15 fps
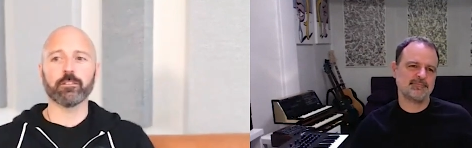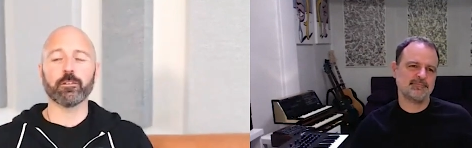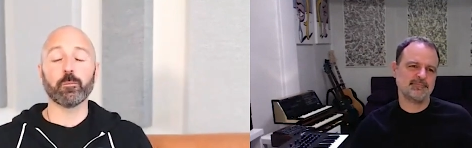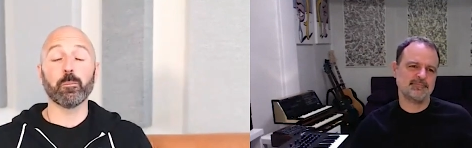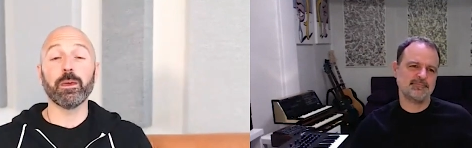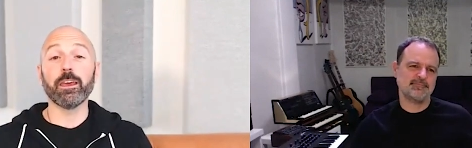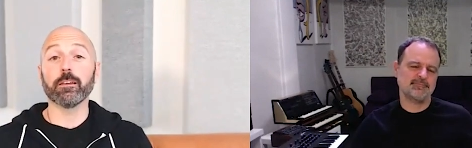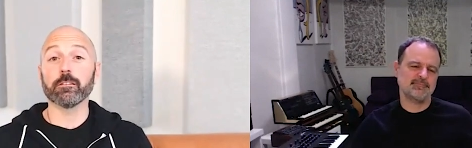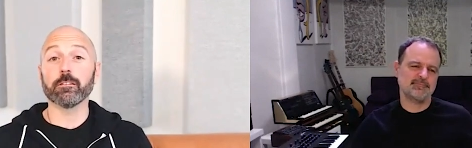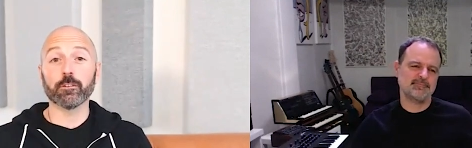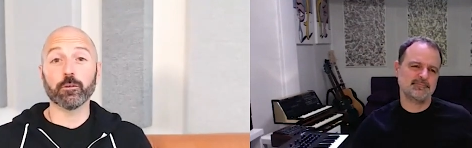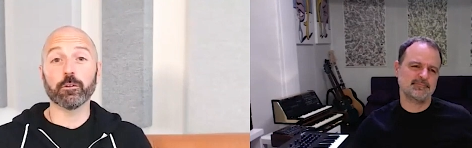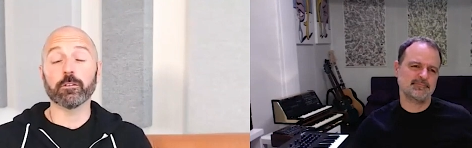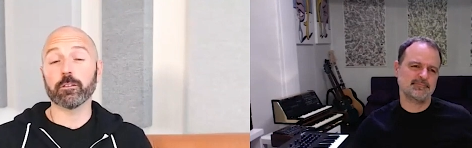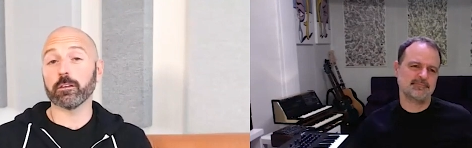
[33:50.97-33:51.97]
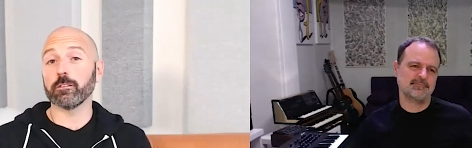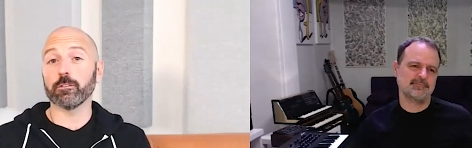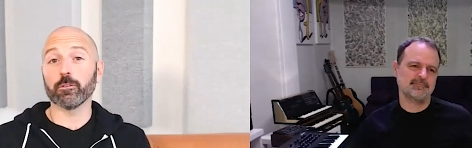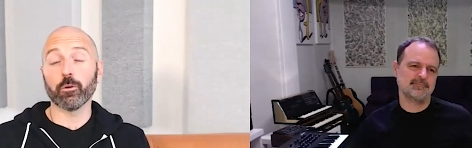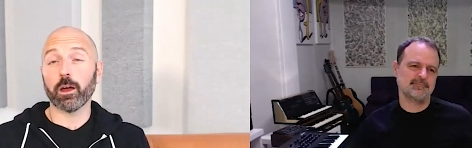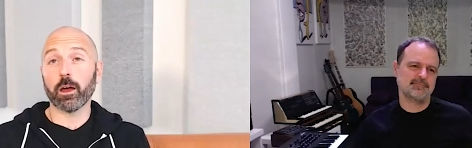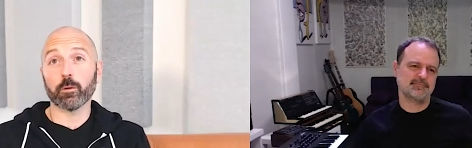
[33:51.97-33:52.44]
Speaker 1: To me, as soon as I
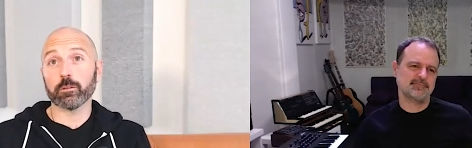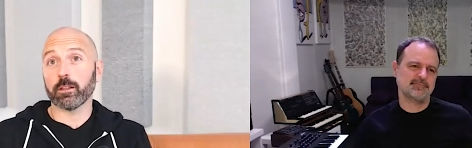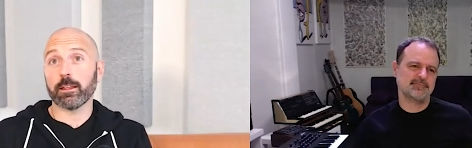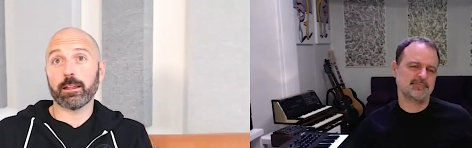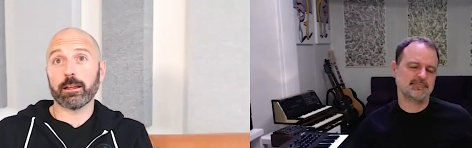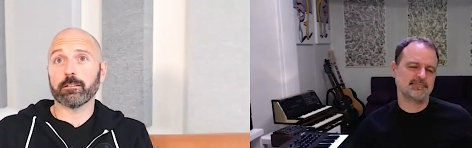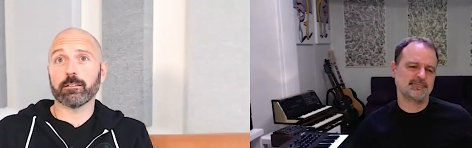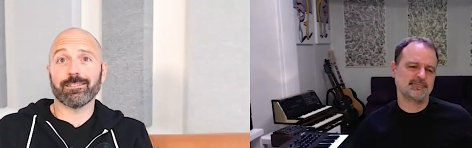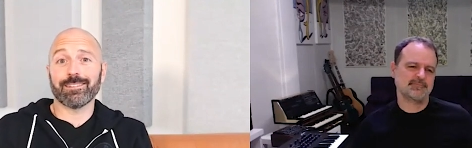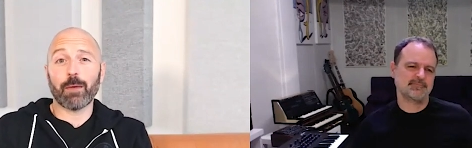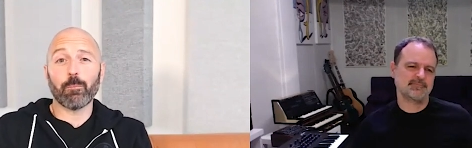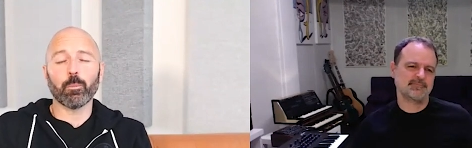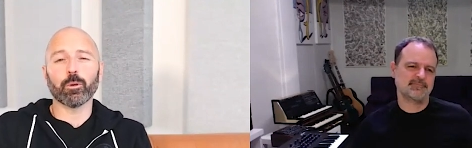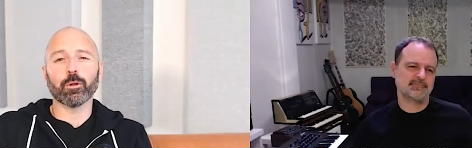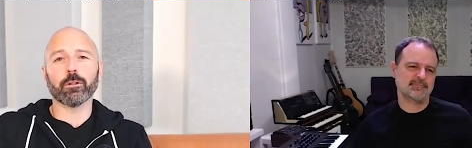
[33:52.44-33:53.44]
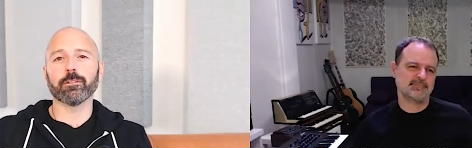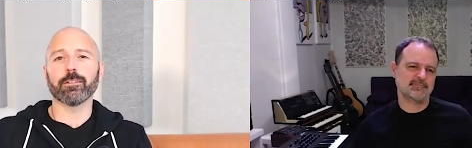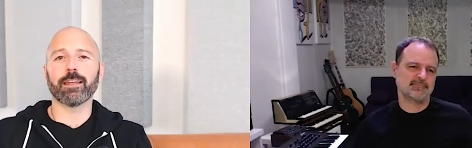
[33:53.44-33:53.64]
saw it, I was like, that's a temple.